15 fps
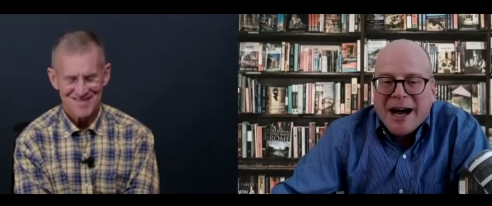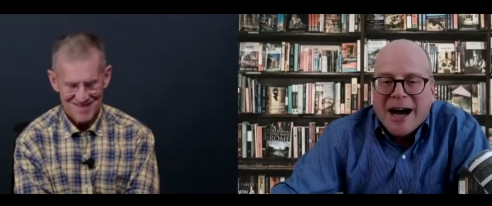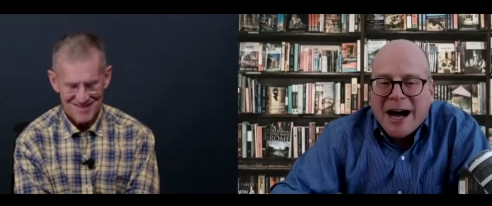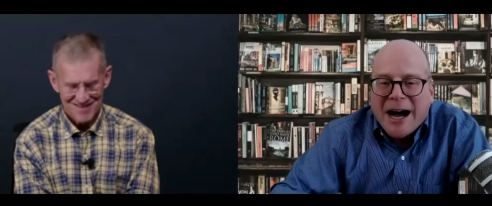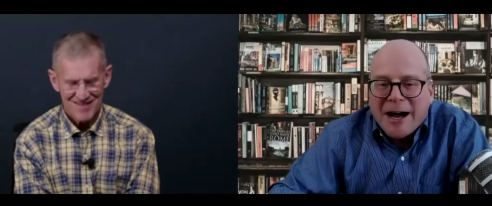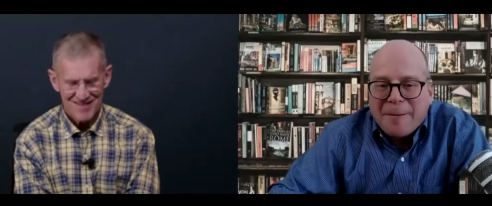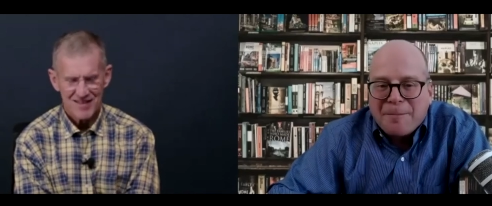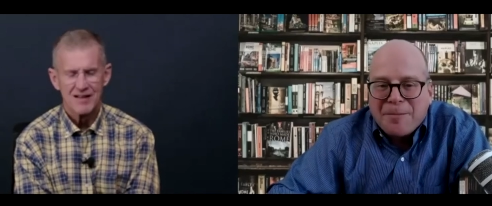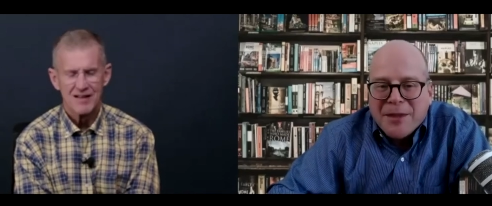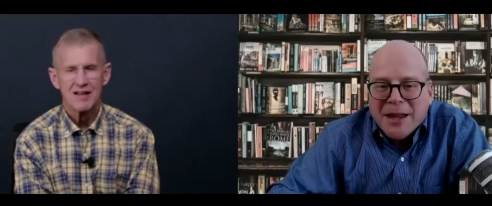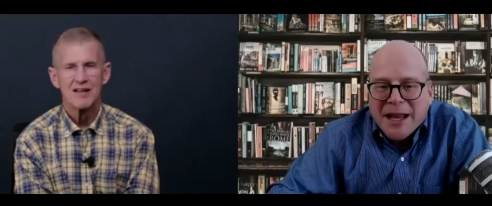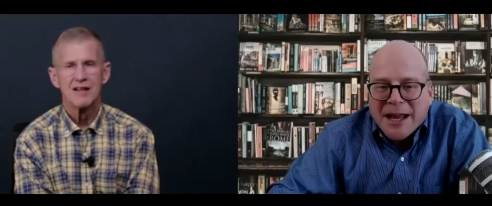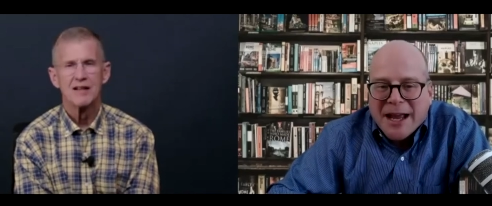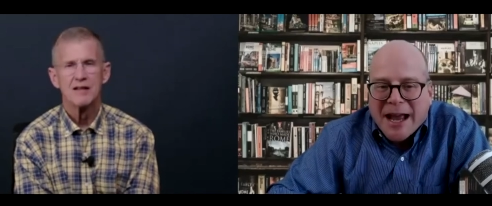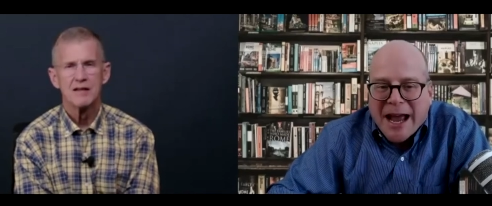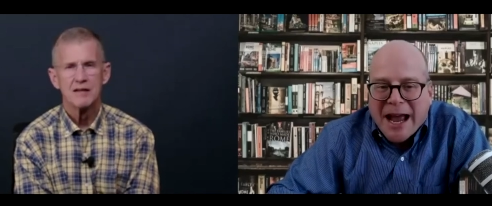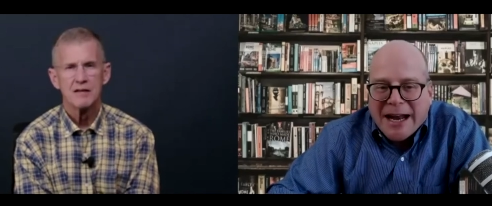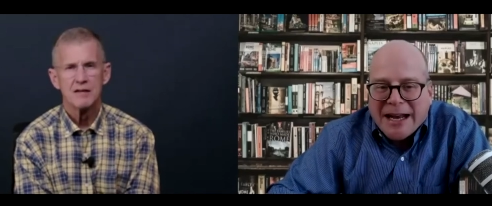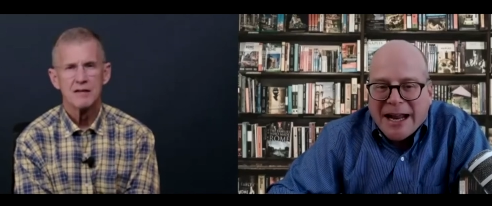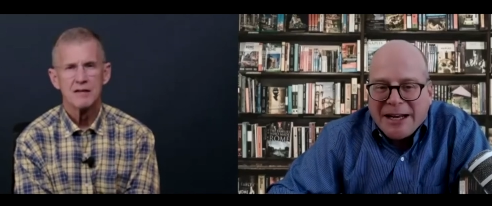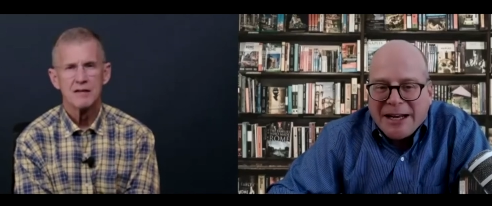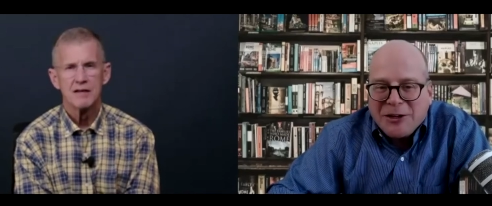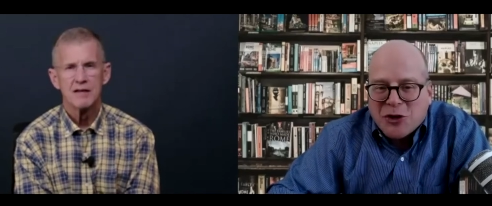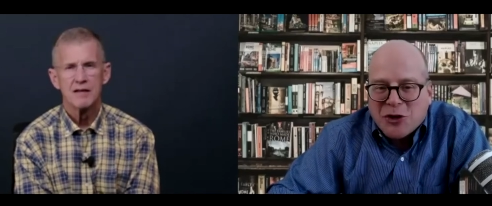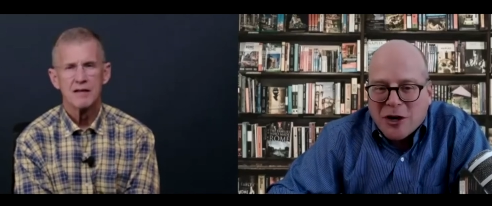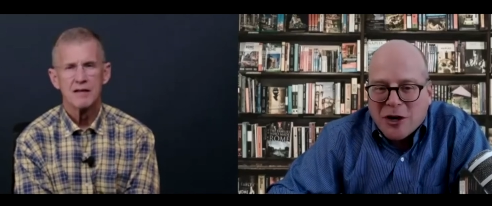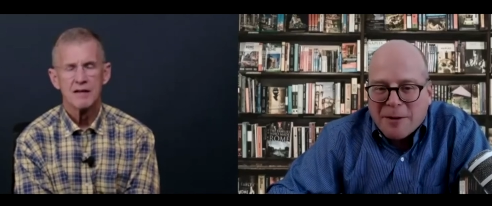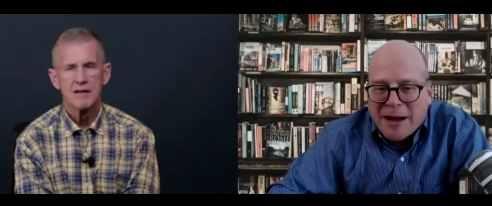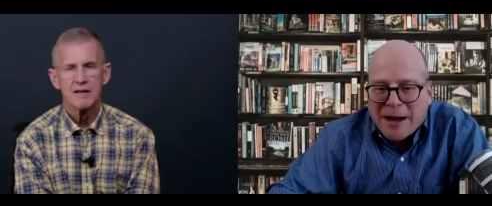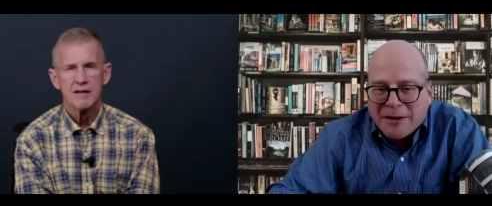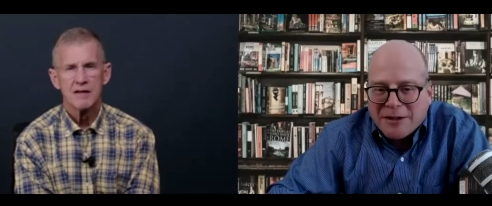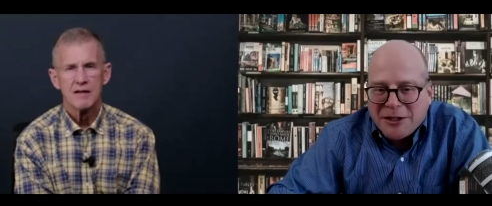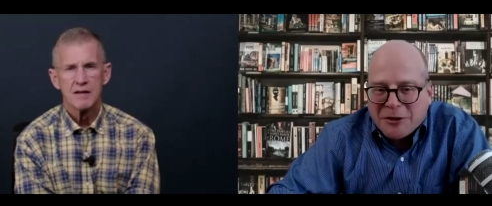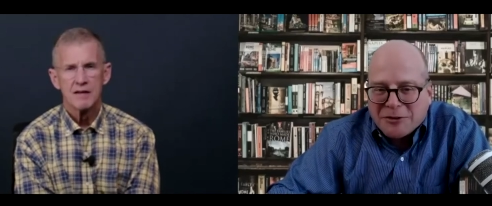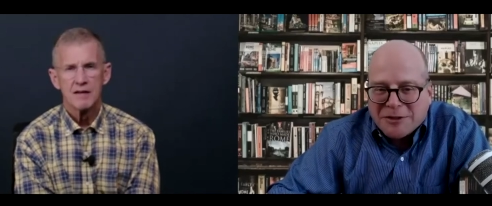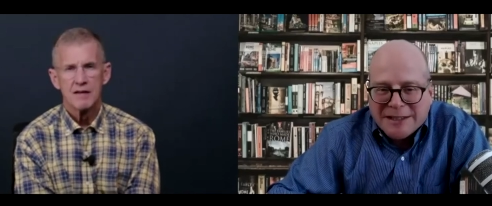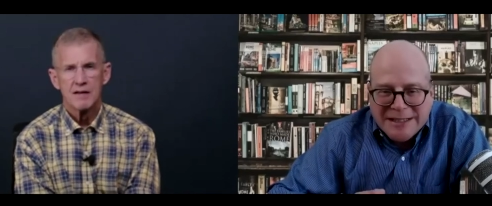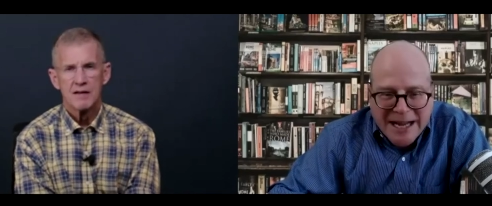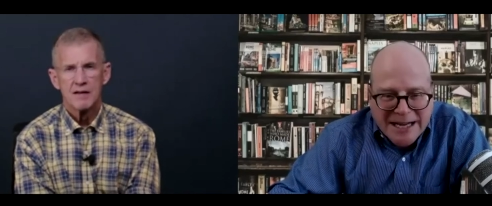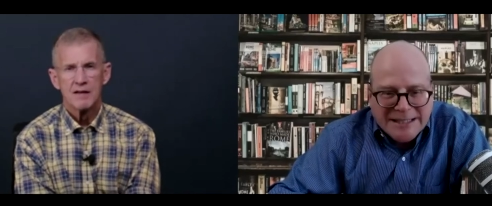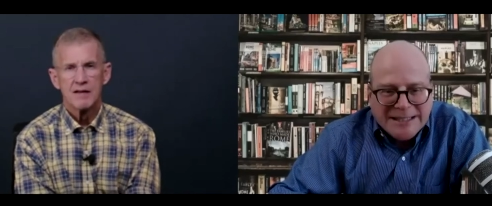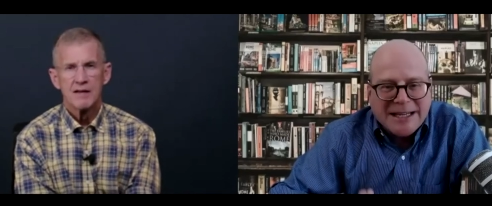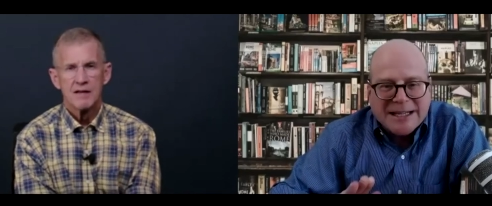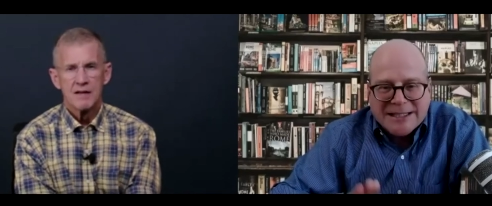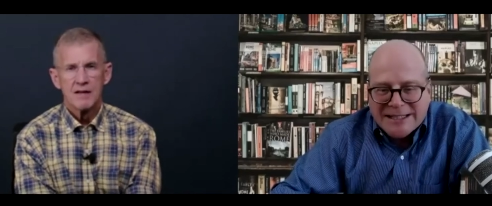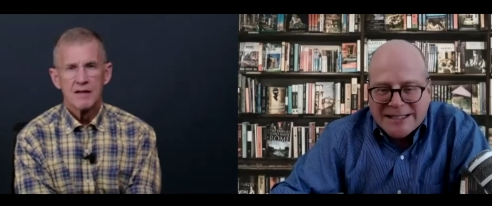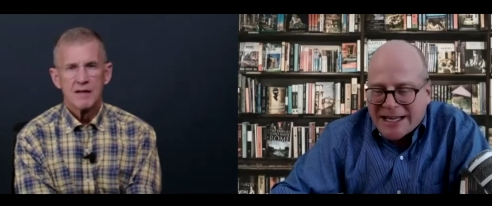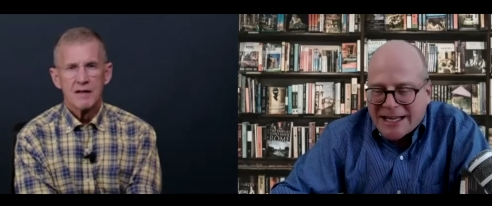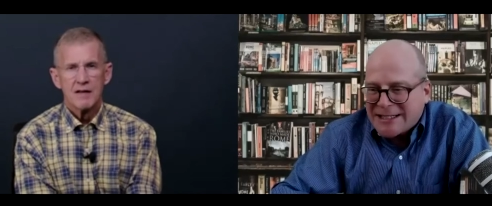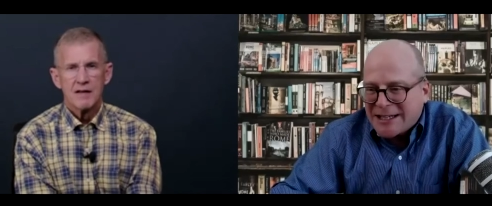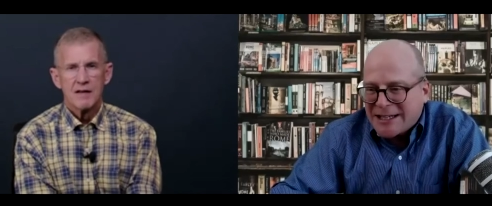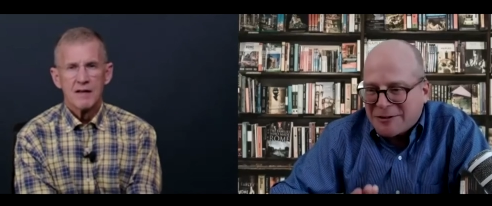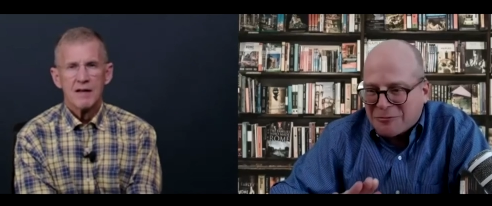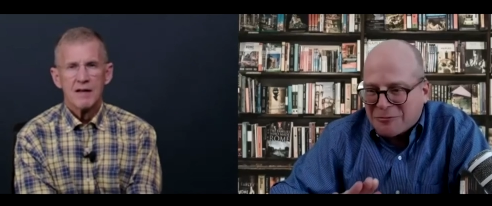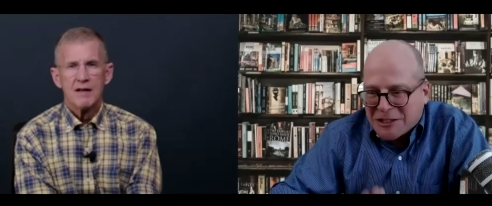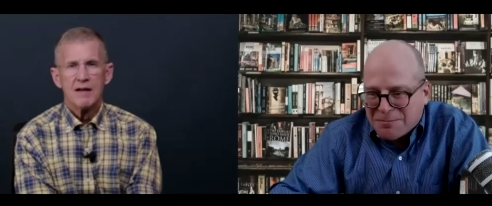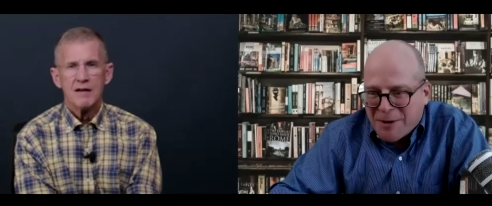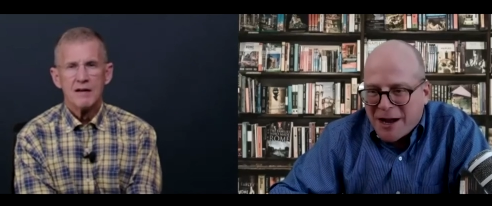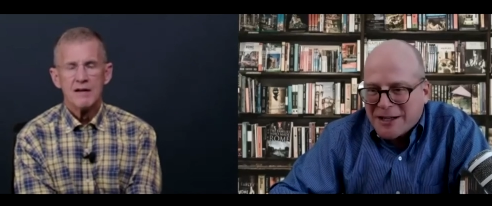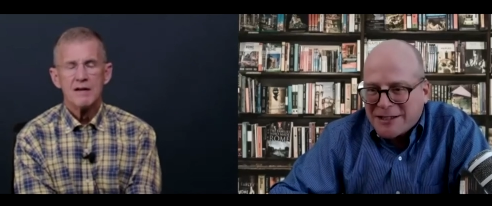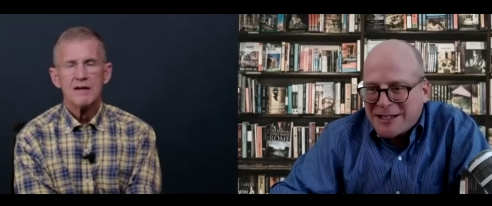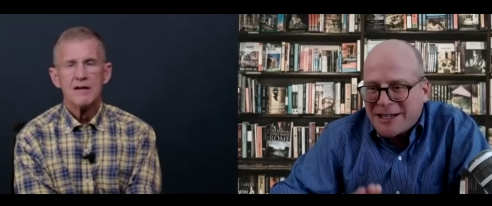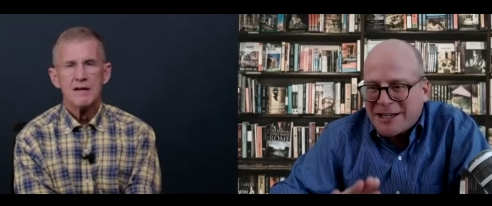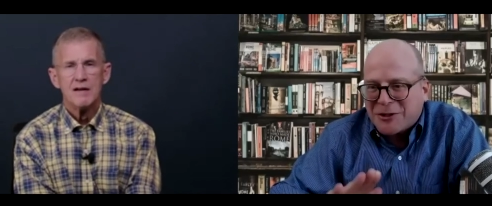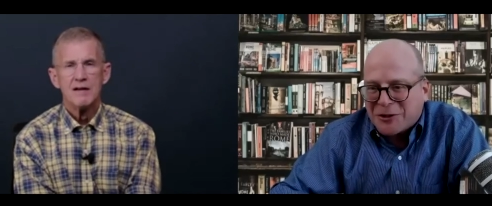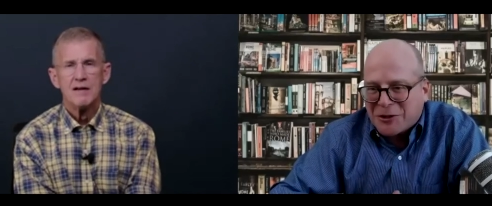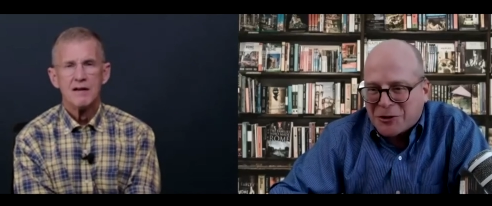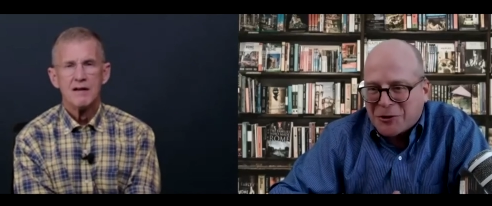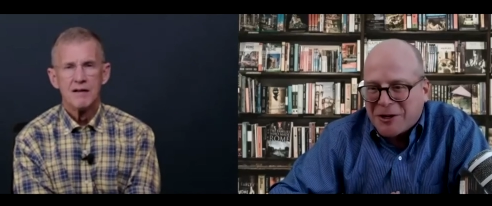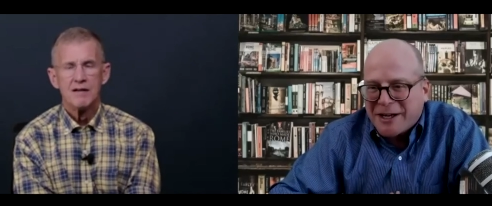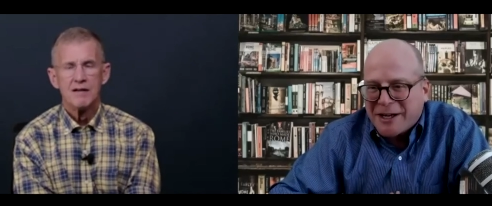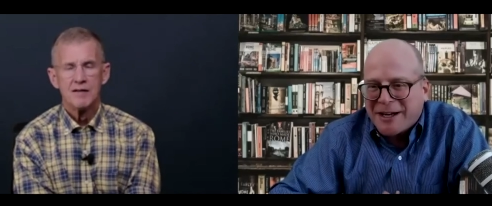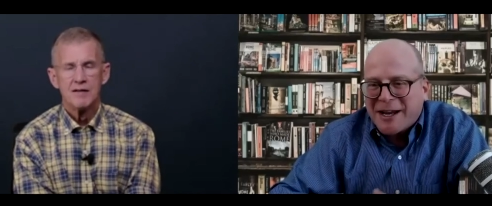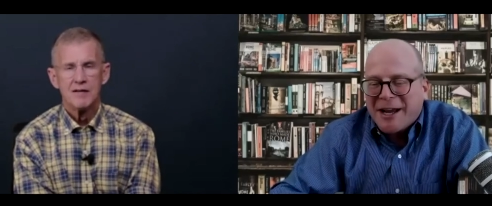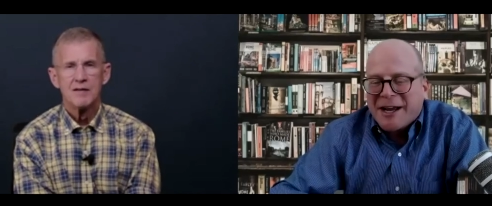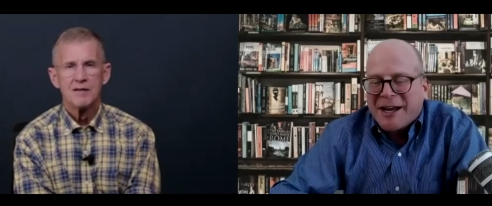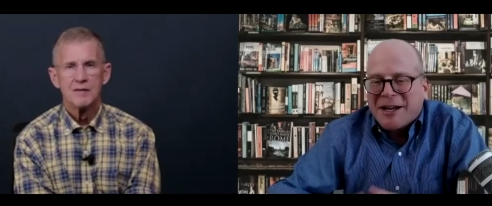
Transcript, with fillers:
Speaker 1: Um, and, and you talk about you know detecting, assessing, responding, learning.